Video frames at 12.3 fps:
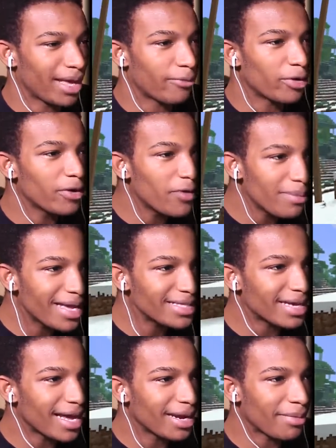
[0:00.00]
Like, what if we
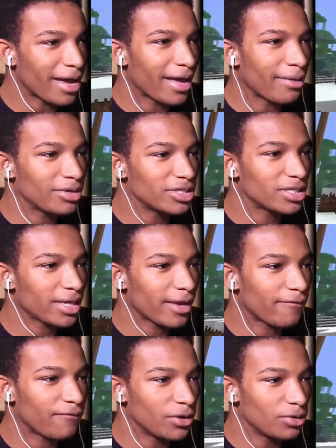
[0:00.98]
made dynamite and we just
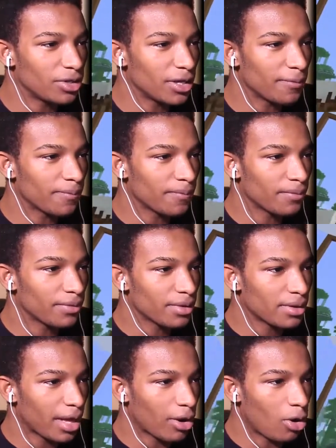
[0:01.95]
like filled it
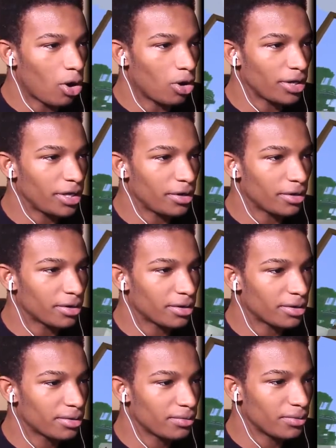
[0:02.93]
like all here?
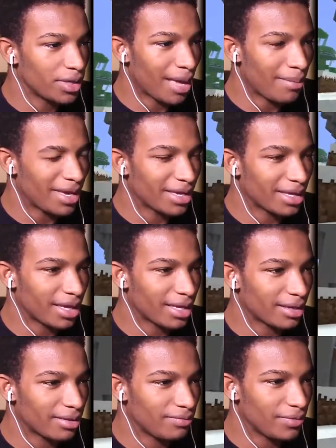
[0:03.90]
Would that make it
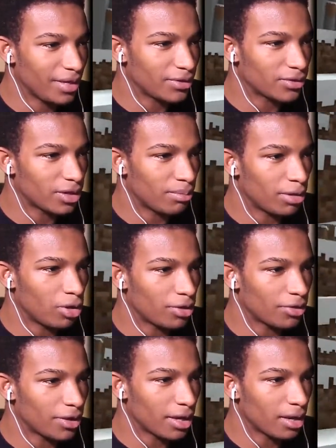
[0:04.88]
like easier to blow
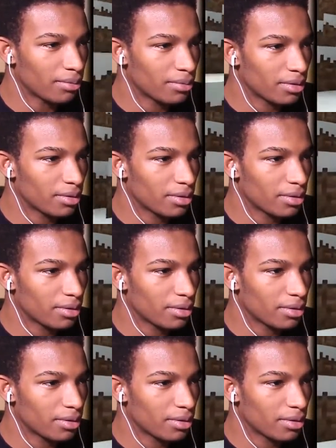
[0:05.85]
the thing up?